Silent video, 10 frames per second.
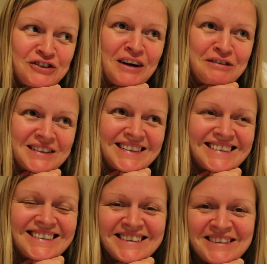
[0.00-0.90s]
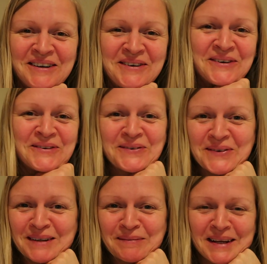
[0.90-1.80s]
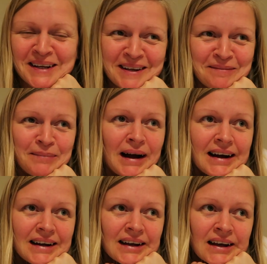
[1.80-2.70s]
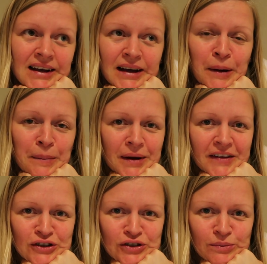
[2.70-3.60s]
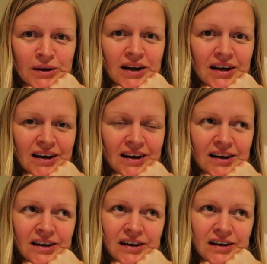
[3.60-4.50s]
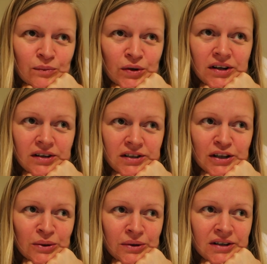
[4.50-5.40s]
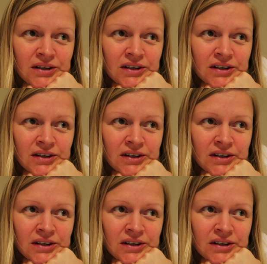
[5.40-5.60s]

travel will be back by the summer and we can do